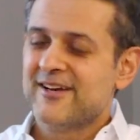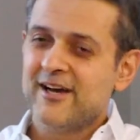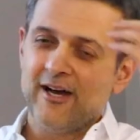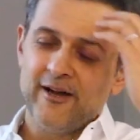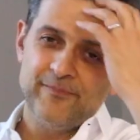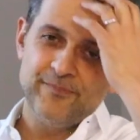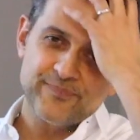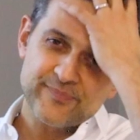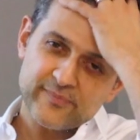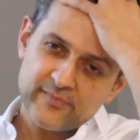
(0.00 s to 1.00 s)

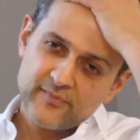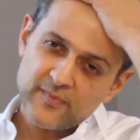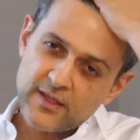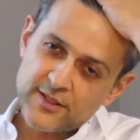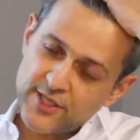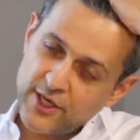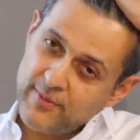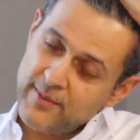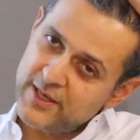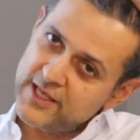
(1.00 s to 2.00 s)
So I
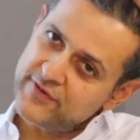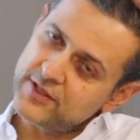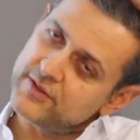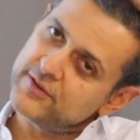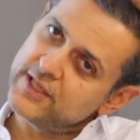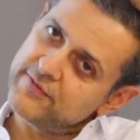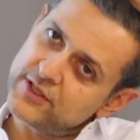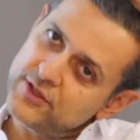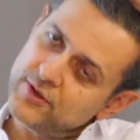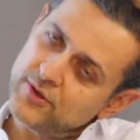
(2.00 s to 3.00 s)
remember leaving
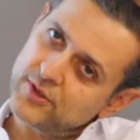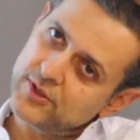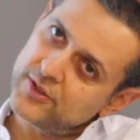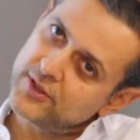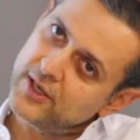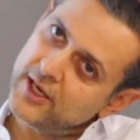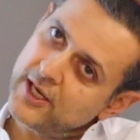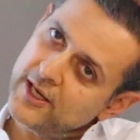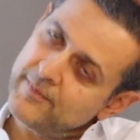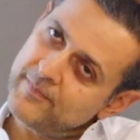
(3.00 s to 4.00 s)
New York
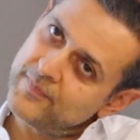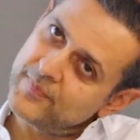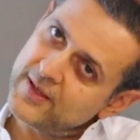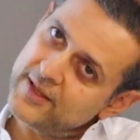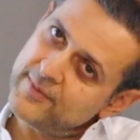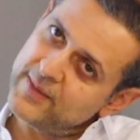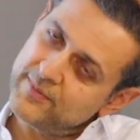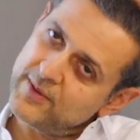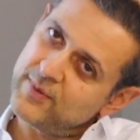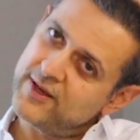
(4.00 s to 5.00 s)
and then
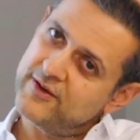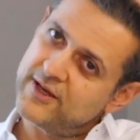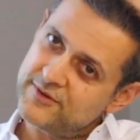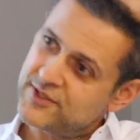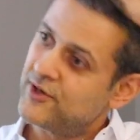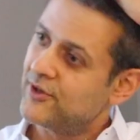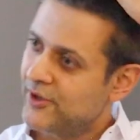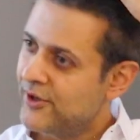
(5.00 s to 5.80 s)
making my way out to Hong